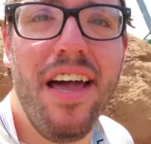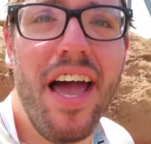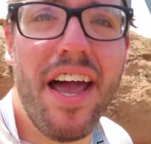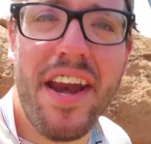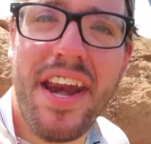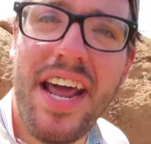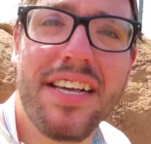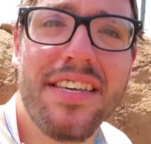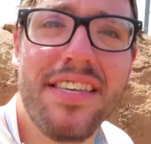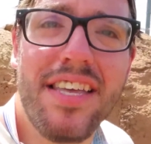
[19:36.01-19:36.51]

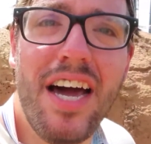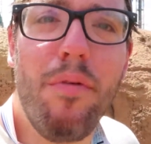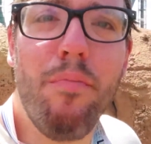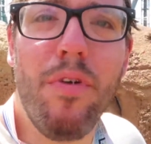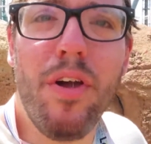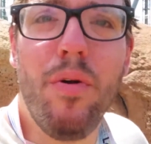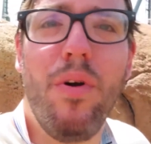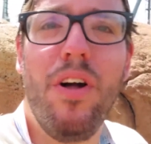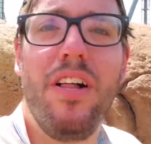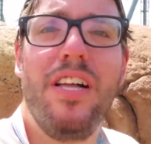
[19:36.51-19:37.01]
And next time
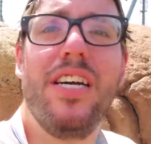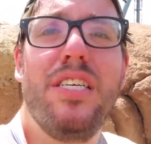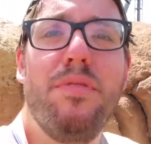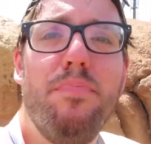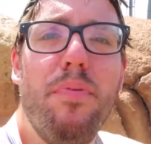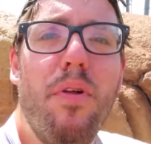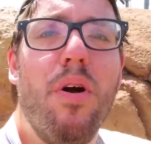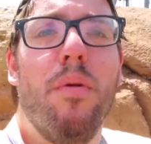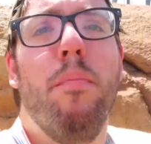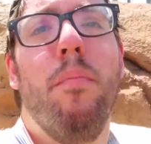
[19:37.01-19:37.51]
we will
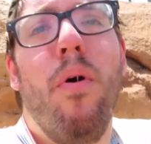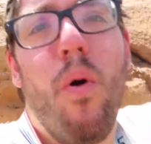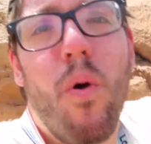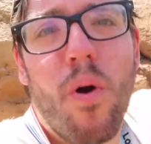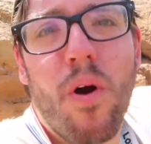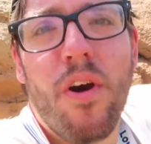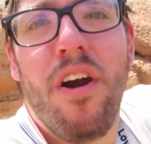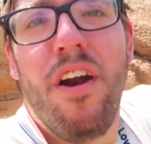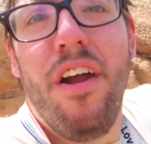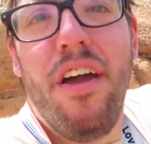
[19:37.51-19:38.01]
explore
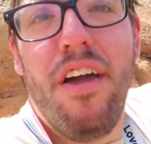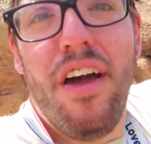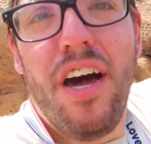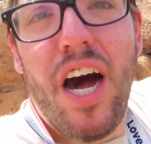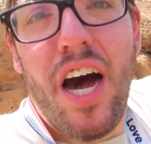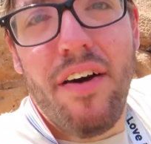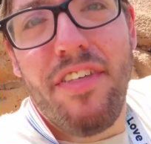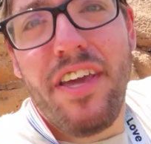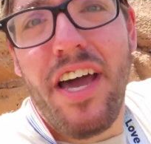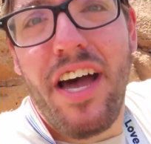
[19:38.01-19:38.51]
more
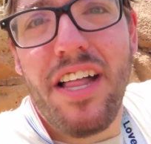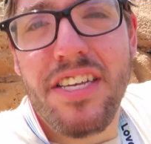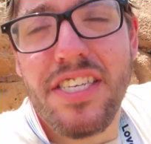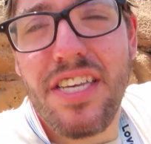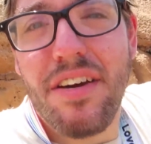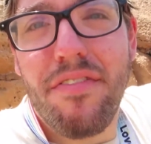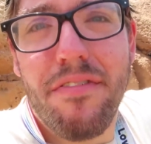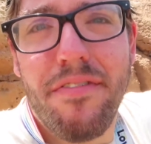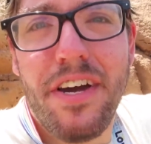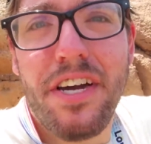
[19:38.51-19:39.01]
of the
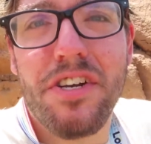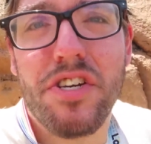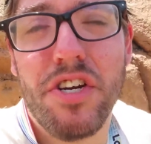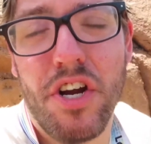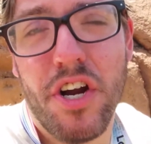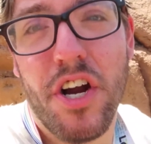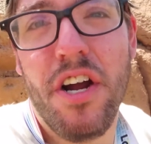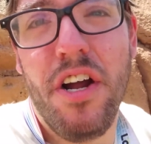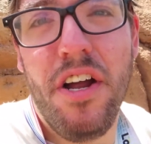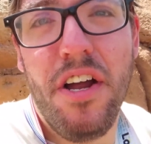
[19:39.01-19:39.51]
Islands of
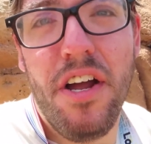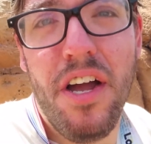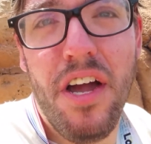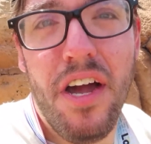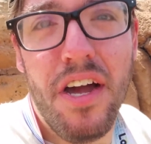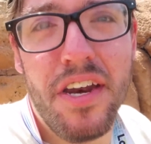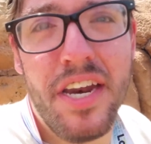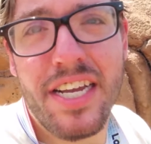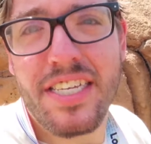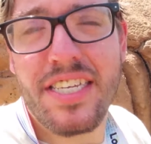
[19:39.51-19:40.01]
Adventure.
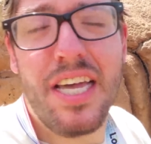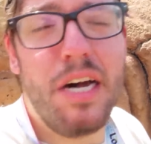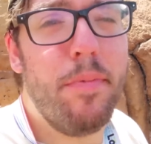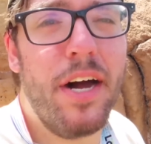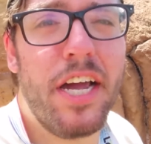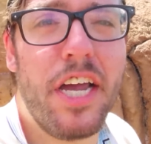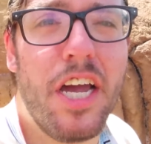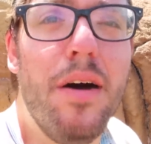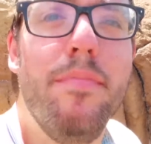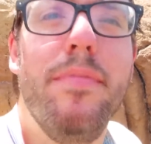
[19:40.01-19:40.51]
Next time
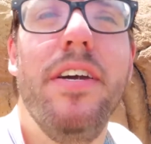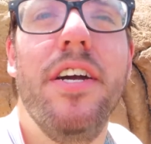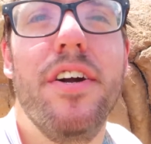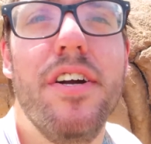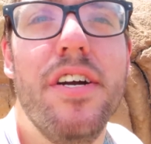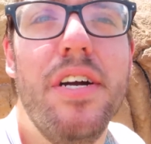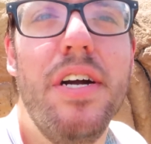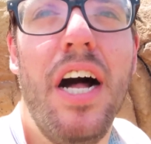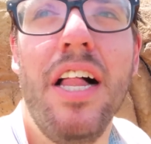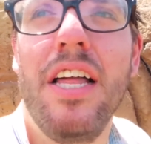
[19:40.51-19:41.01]
I come
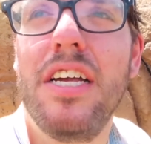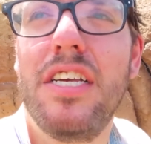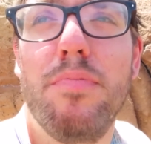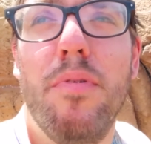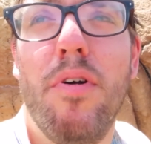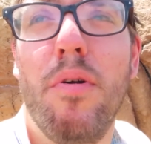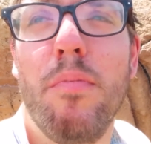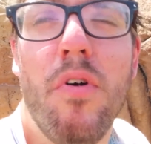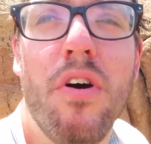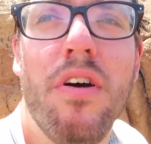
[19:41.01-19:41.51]
here, I'll
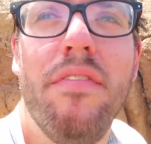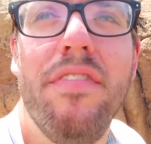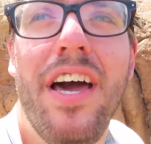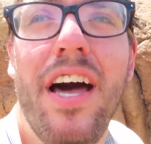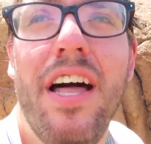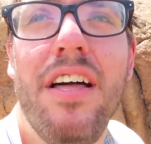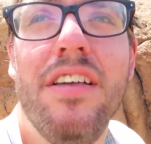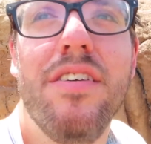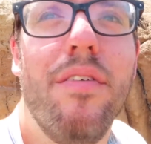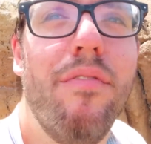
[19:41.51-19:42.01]
explore more of the
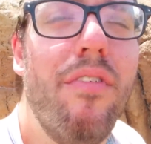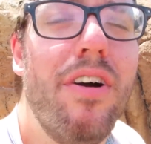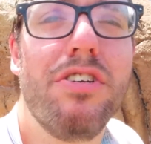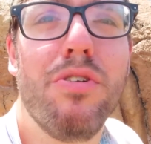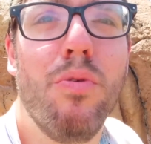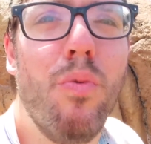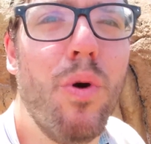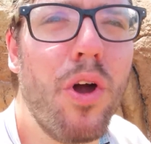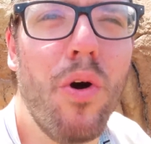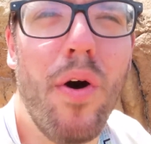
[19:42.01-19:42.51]
Islands of
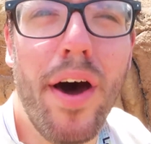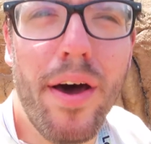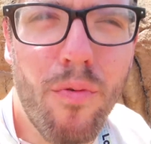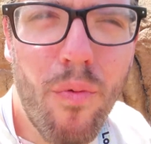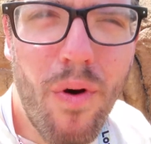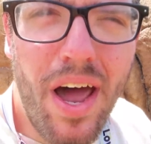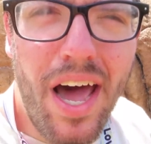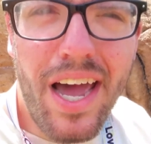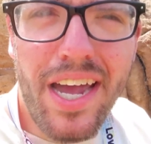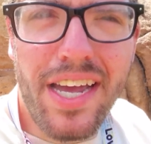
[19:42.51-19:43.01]
Adventure. We'll go
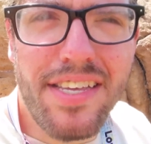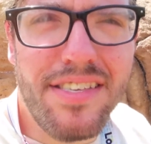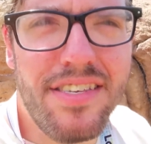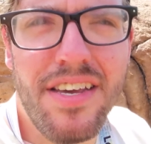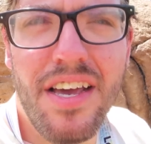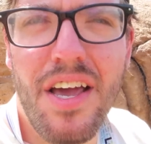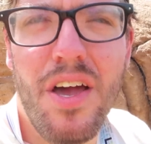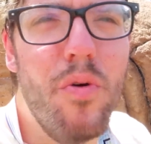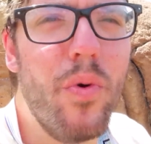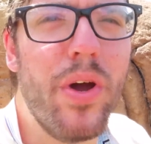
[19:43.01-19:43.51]
on rides,
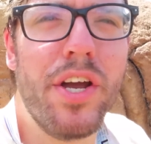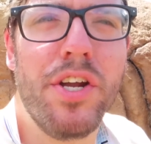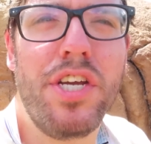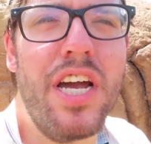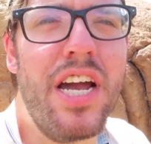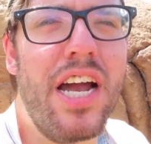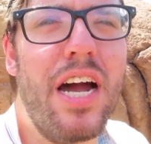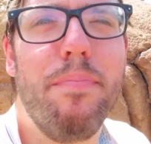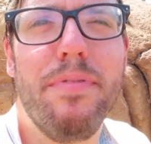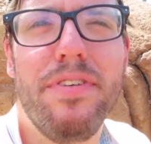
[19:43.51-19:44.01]
we can
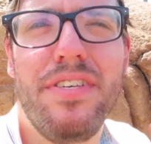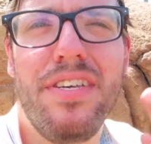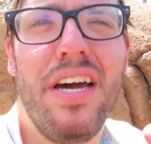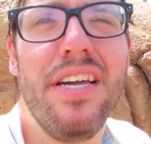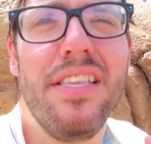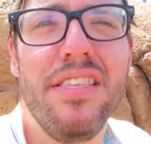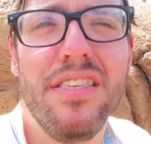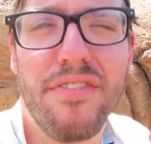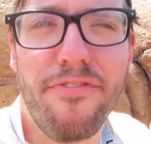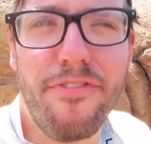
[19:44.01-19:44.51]
check out
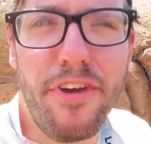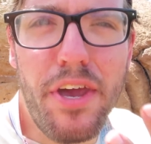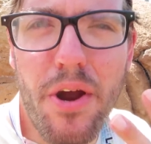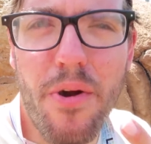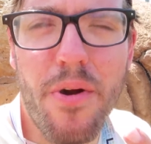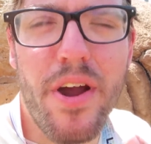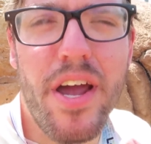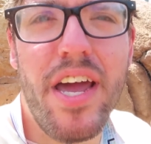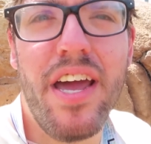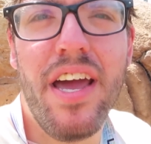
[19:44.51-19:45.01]
Poseidon's
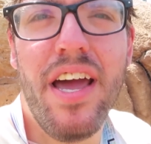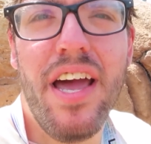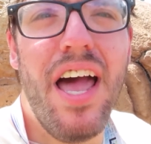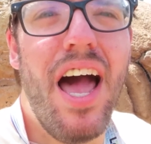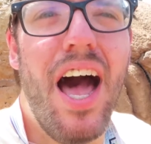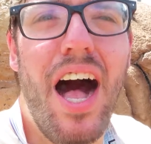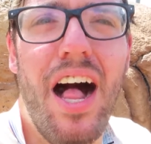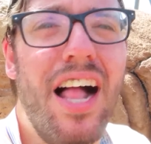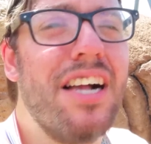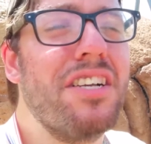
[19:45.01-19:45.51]
Fury.
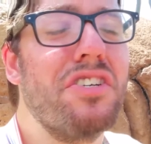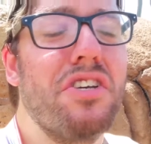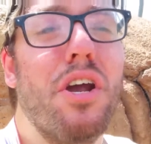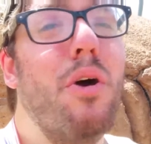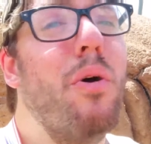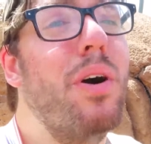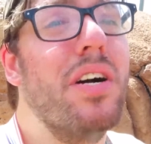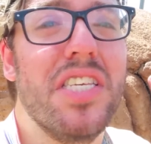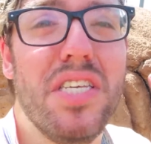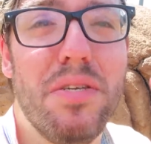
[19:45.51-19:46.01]
I'll actually
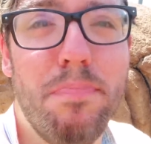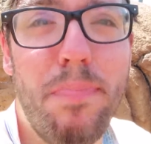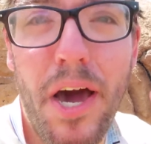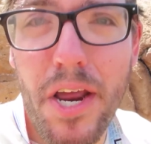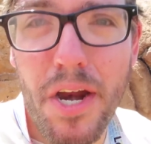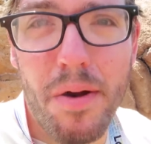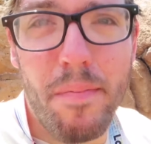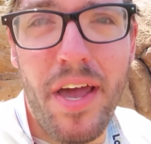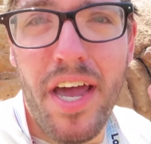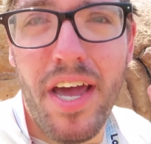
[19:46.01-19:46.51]
go on
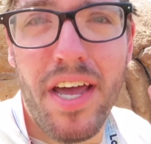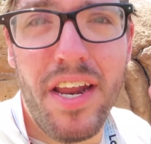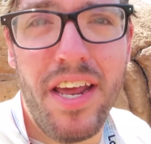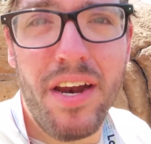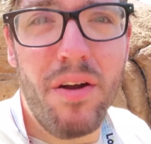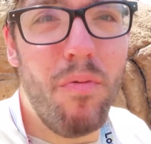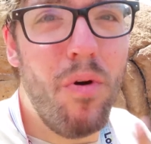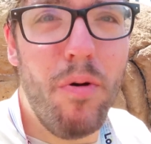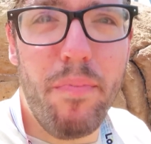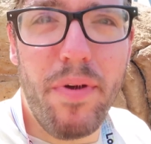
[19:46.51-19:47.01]
Spider-Man
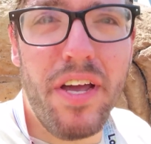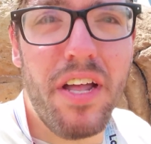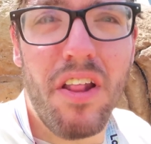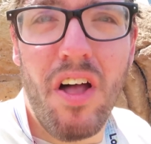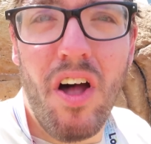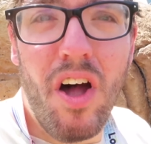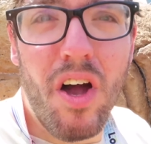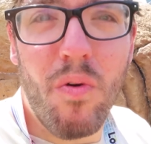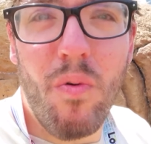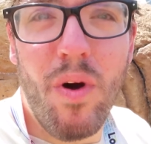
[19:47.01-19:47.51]
and it won't be a
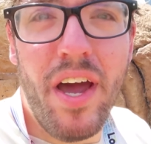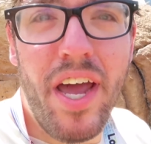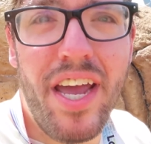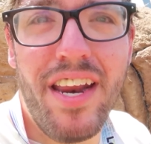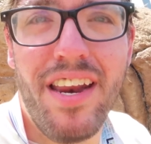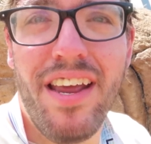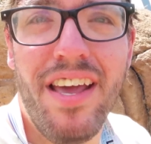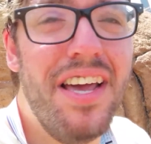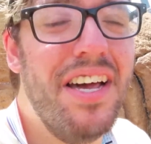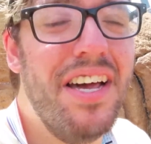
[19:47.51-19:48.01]
long wait.